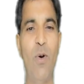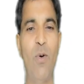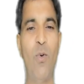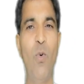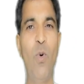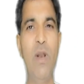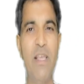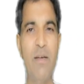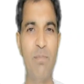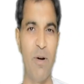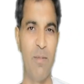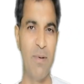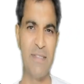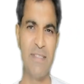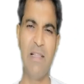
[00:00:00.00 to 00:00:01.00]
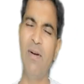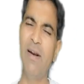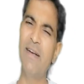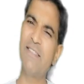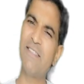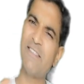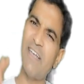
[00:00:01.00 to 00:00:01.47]
for cooling purpose. Now
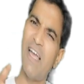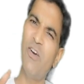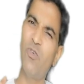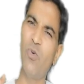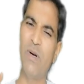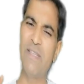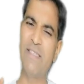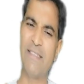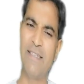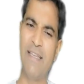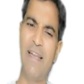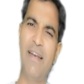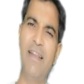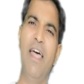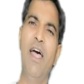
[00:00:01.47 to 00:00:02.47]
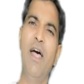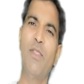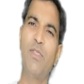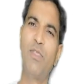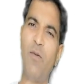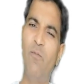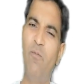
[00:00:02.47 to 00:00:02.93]
let us try to understand
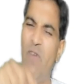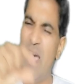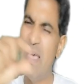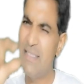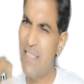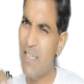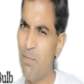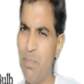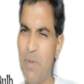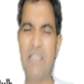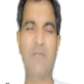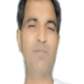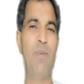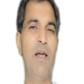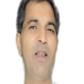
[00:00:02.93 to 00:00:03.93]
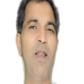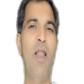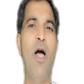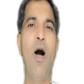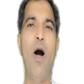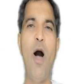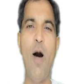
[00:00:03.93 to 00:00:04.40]
the basic
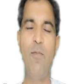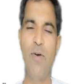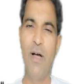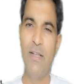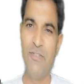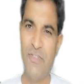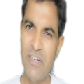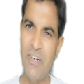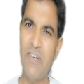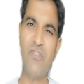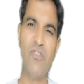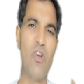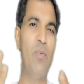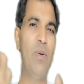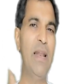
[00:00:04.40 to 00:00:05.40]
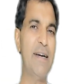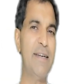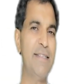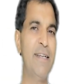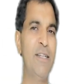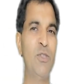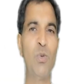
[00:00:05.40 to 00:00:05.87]
principle of generation of
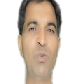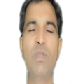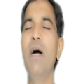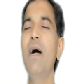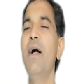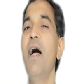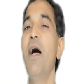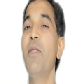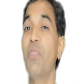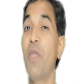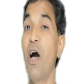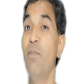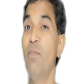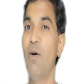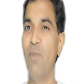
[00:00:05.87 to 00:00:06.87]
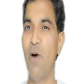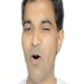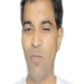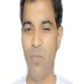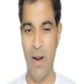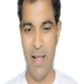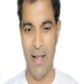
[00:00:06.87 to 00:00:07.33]
electricity through the thermal
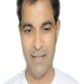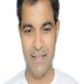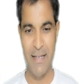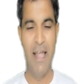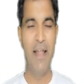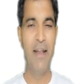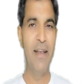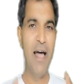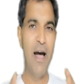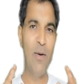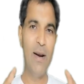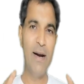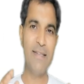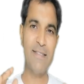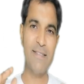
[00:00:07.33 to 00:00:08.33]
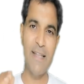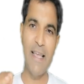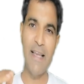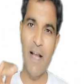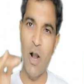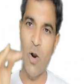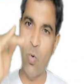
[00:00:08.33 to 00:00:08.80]
power plant. Now let us
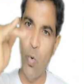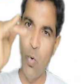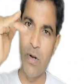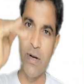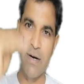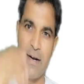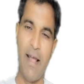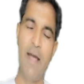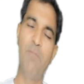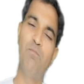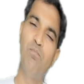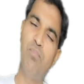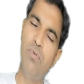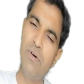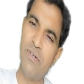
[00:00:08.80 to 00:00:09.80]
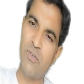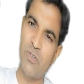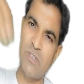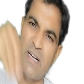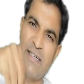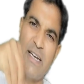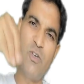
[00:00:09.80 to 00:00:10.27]
take a cooker and put
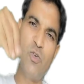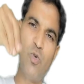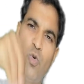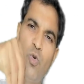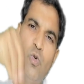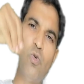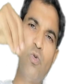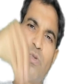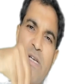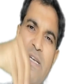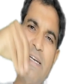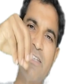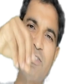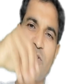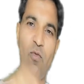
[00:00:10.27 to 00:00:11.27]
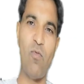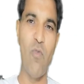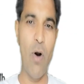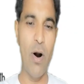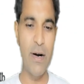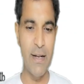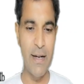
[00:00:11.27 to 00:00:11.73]
certain 2 to 3 liters of
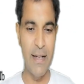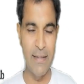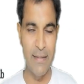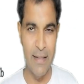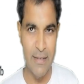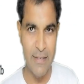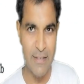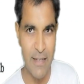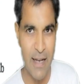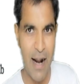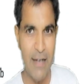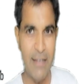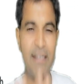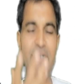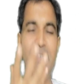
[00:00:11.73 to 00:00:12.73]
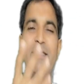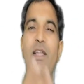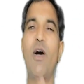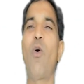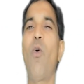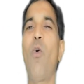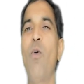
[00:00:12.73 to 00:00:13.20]
water and then start heating the